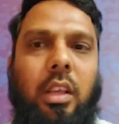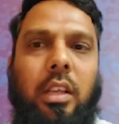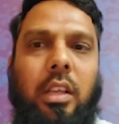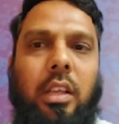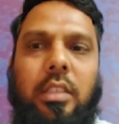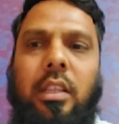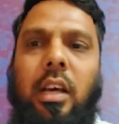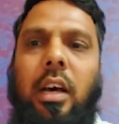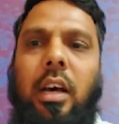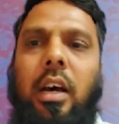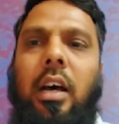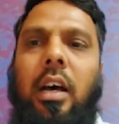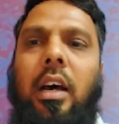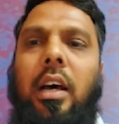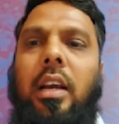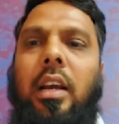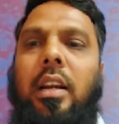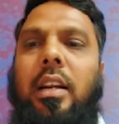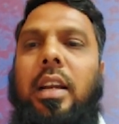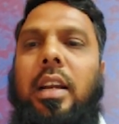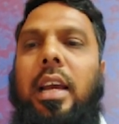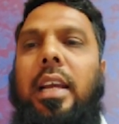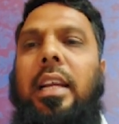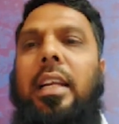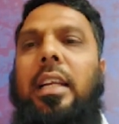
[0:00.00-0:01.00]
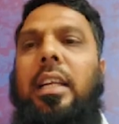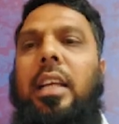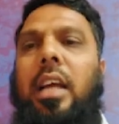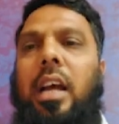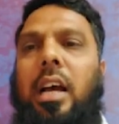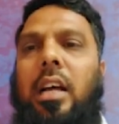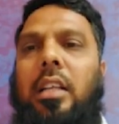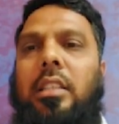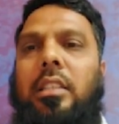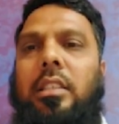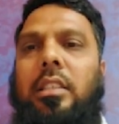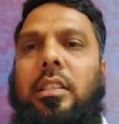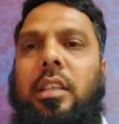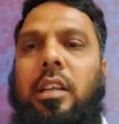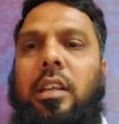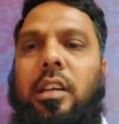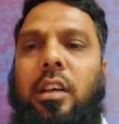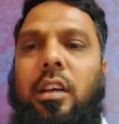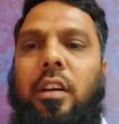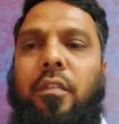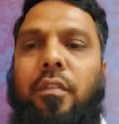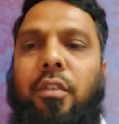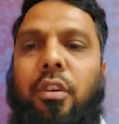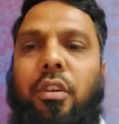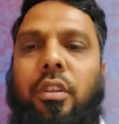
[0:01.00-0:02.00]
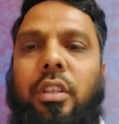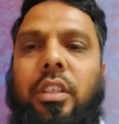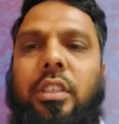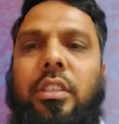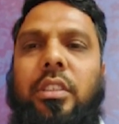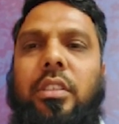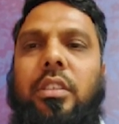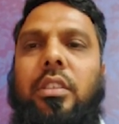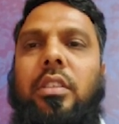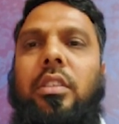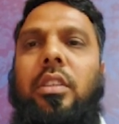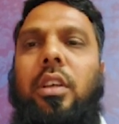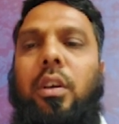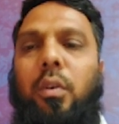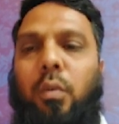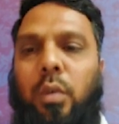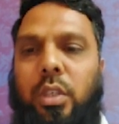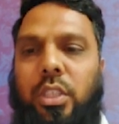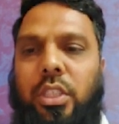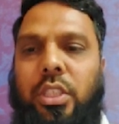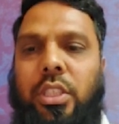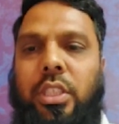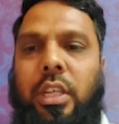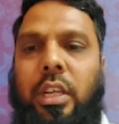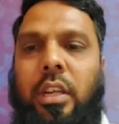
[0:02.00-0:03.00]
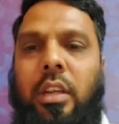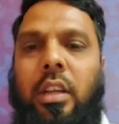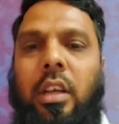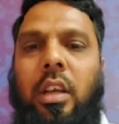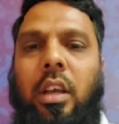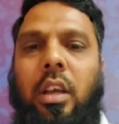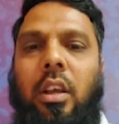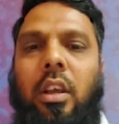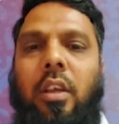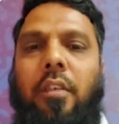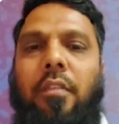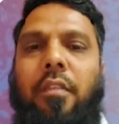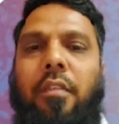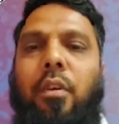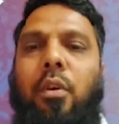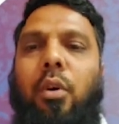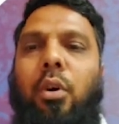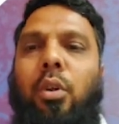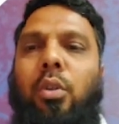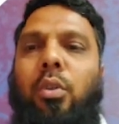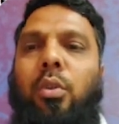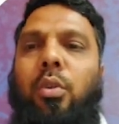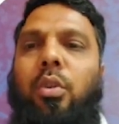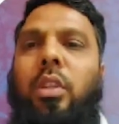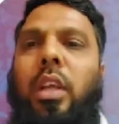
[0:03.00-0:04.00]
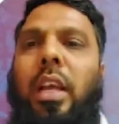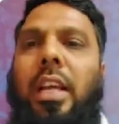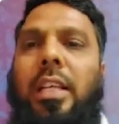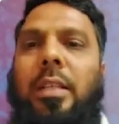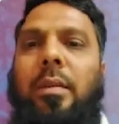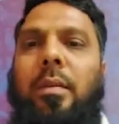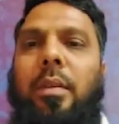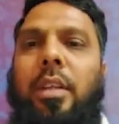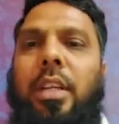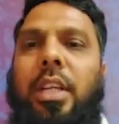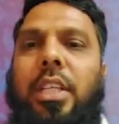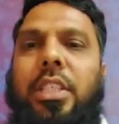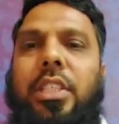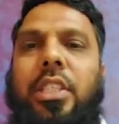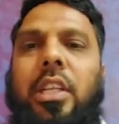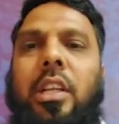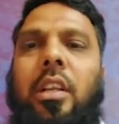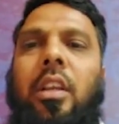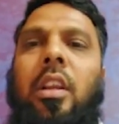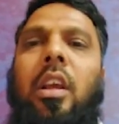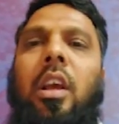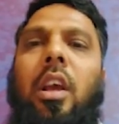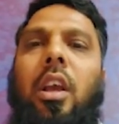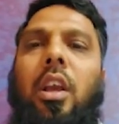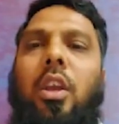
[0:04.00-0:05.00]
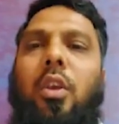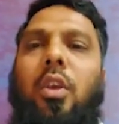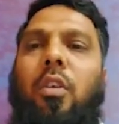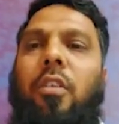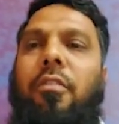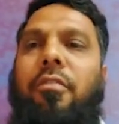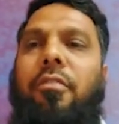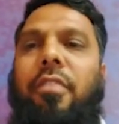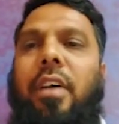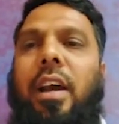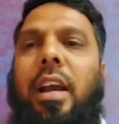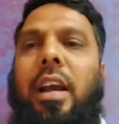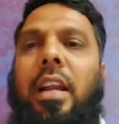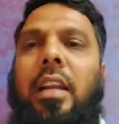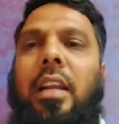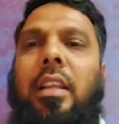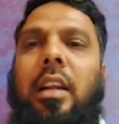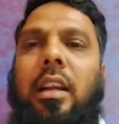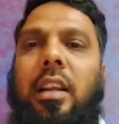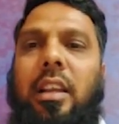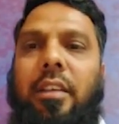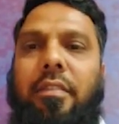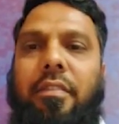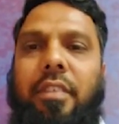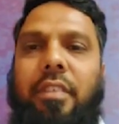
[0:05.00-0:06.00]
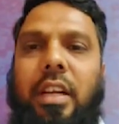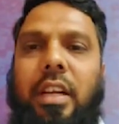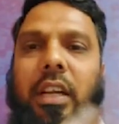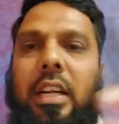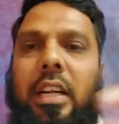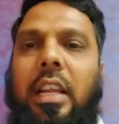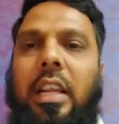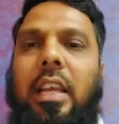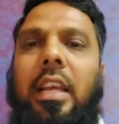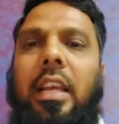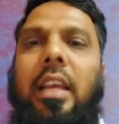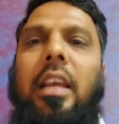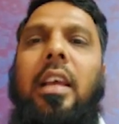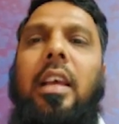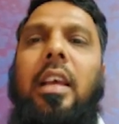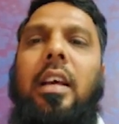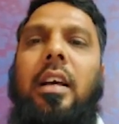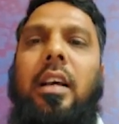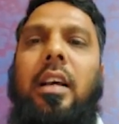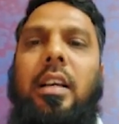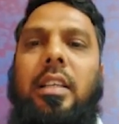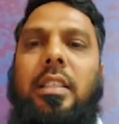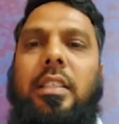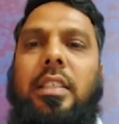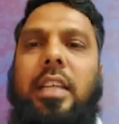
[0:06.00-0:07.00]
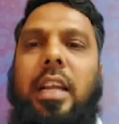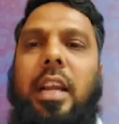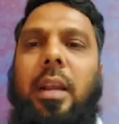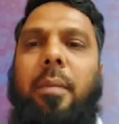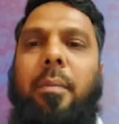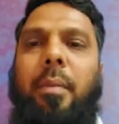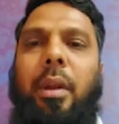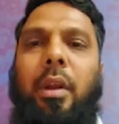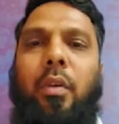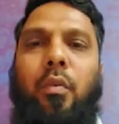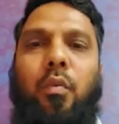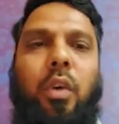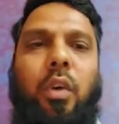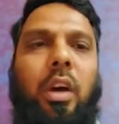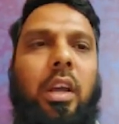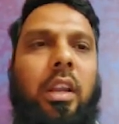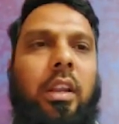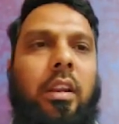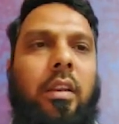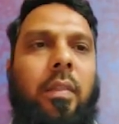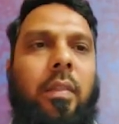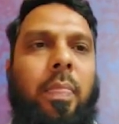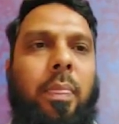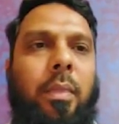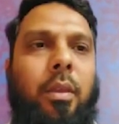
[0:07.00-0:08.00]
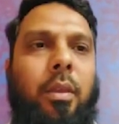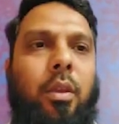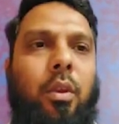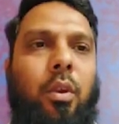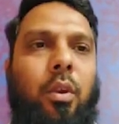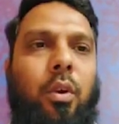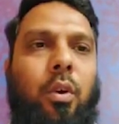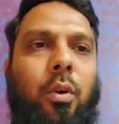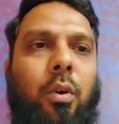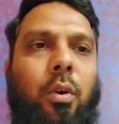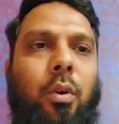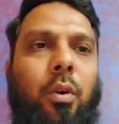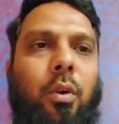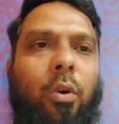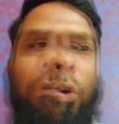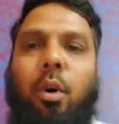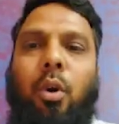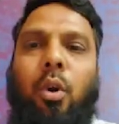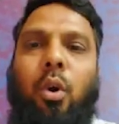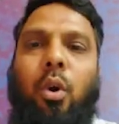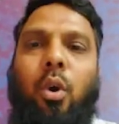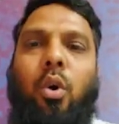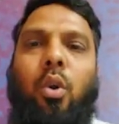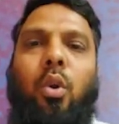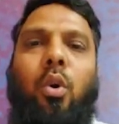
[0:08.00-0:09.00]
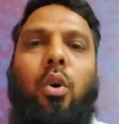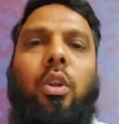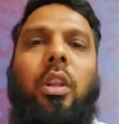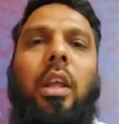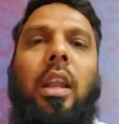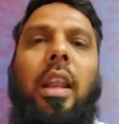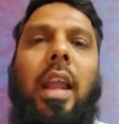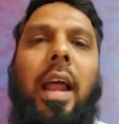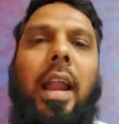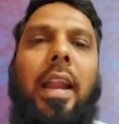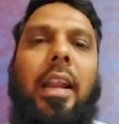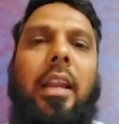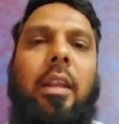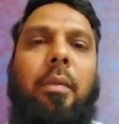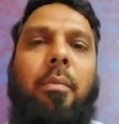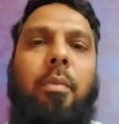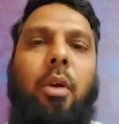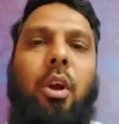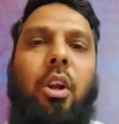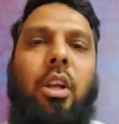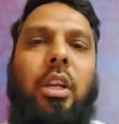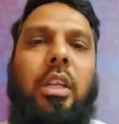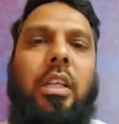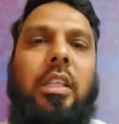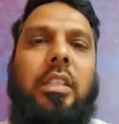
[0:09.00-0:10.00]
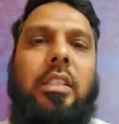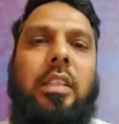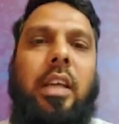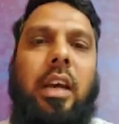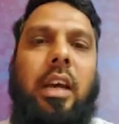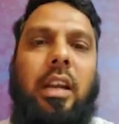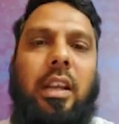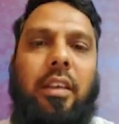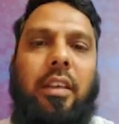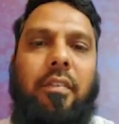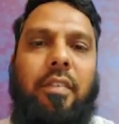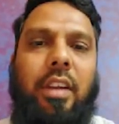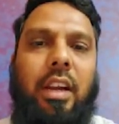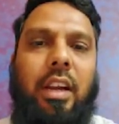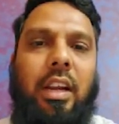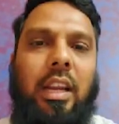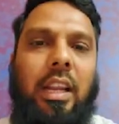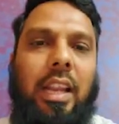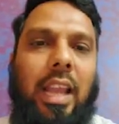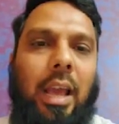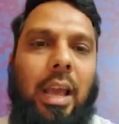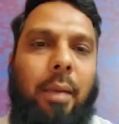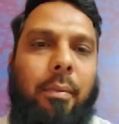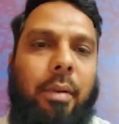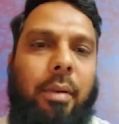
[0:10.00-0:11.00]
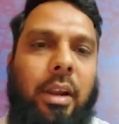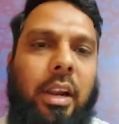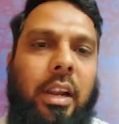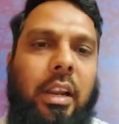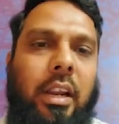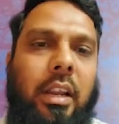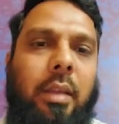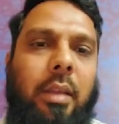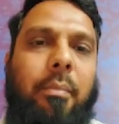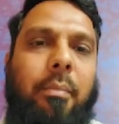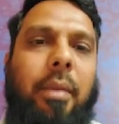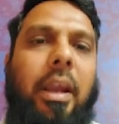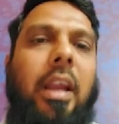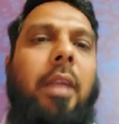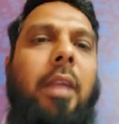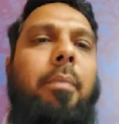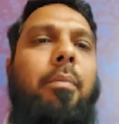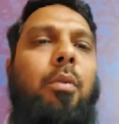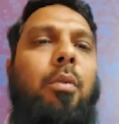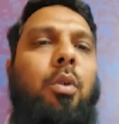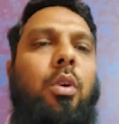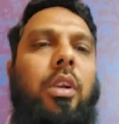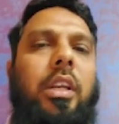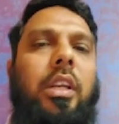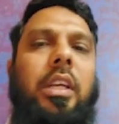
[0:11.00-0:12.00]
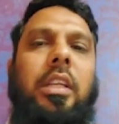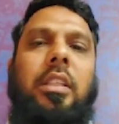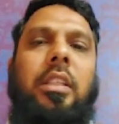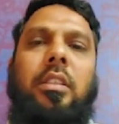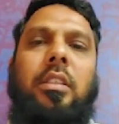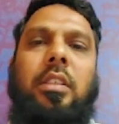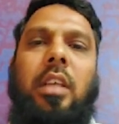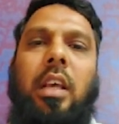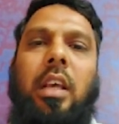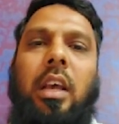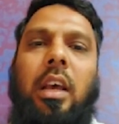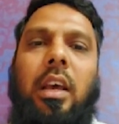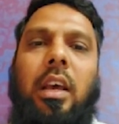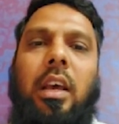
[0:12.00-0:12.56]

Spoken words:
is the right answer for this question. If we go through the explanation, you will find that definitely statement 1, monoclonal antibodies are definitely laboratory made proteins,